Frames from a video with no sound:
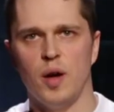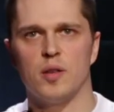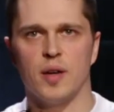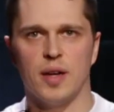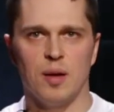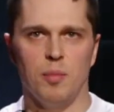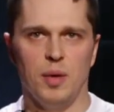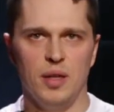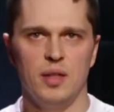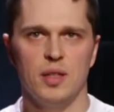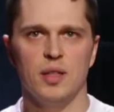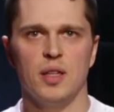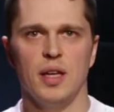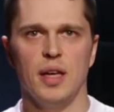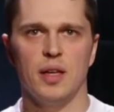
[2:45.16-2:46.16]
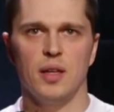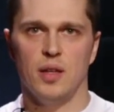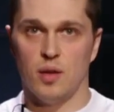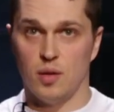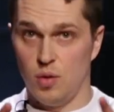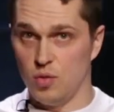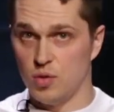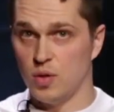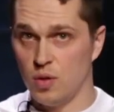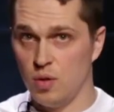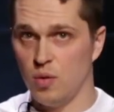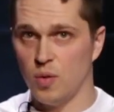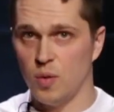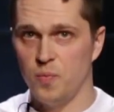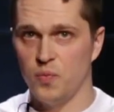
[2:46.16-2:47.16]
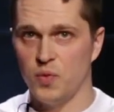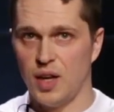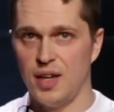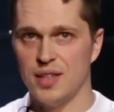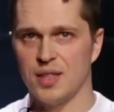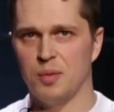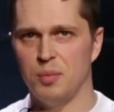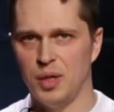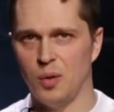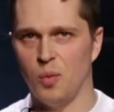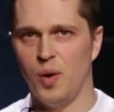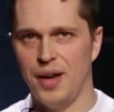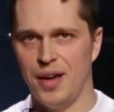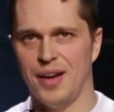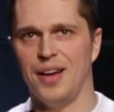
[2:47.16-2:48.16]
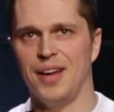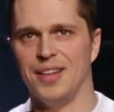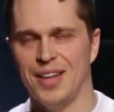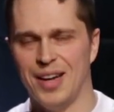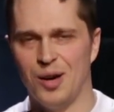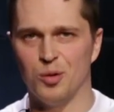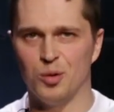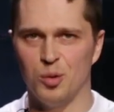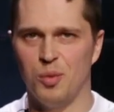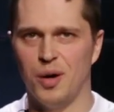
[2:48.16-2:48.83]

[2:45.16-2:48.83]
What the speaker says: I recommend taking a closer look. Ask me where and how to